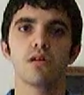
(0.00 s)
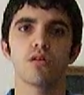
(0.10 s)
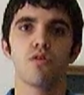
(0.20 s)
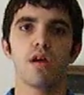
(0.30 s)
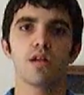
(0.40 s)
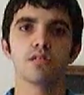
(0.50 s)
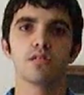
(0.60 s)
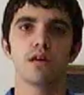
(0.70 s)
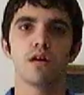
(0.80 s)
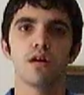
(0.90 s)
grades
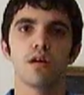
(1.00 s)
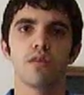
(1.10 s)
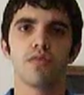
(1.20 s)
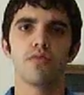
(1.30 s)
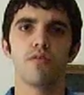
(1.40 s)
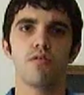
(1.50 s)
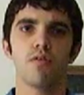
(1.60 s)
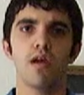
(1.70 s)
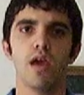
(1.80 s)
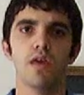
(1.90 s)

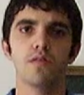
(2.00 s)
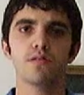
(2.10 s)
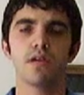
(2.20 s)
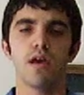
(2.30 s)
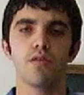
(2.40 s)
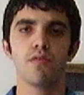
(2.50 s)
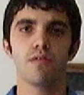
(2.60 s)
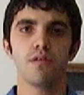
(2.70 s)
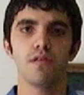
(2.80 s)
3rd, 8th, and 10th.